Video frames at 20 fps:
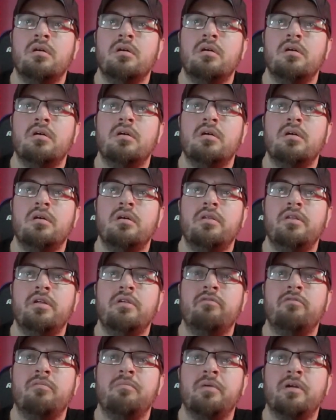And then from
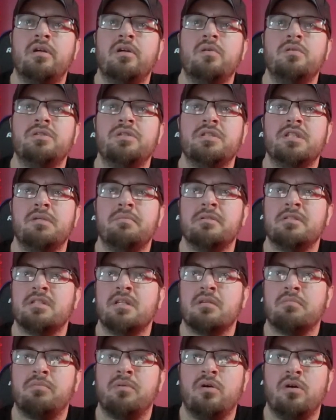there it was the same exact
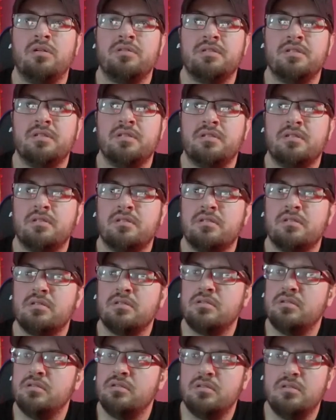process
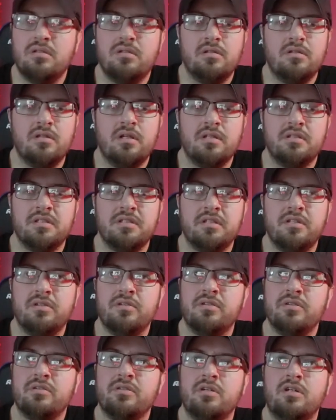as I did on the
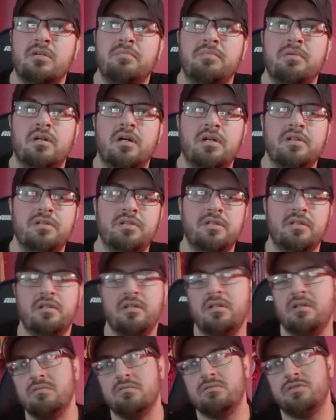top. I
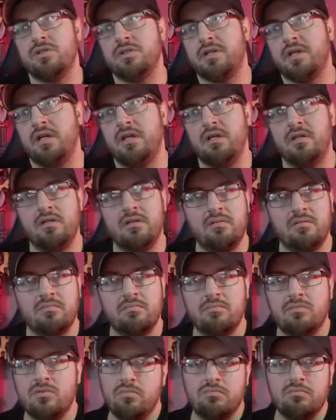took a
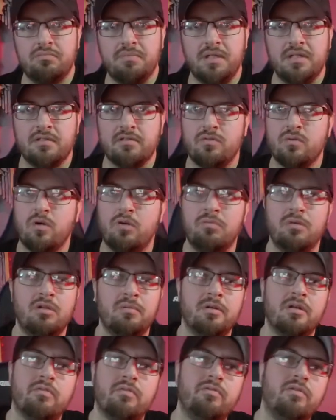piece of 12mm
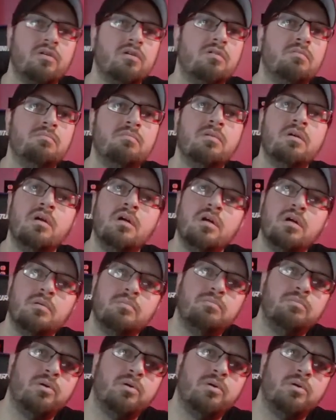foam, put it